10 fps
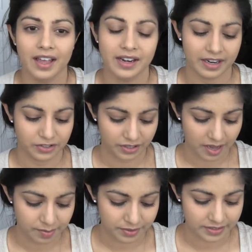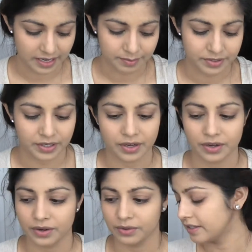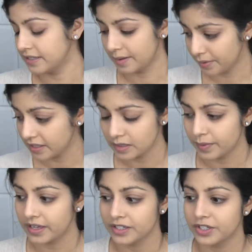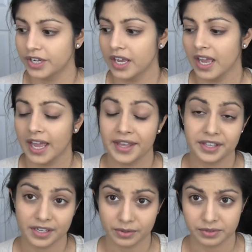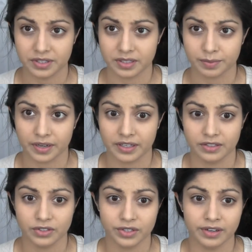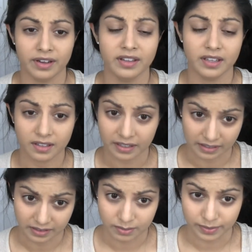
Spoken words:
an extra couple steps to go dampen the sponge and then use the sponge and then clean the